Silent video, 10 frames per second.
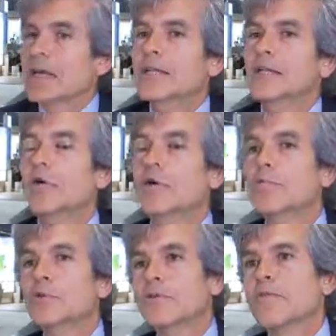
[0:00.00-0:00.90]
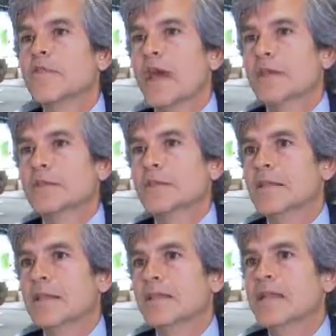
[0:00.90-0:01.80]
an hormonal factor
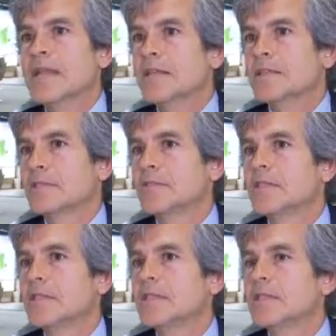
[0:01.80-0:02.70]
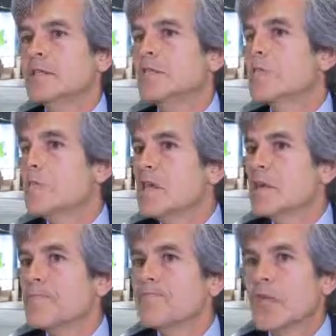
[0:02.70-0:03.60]
that leads to this disease to appear.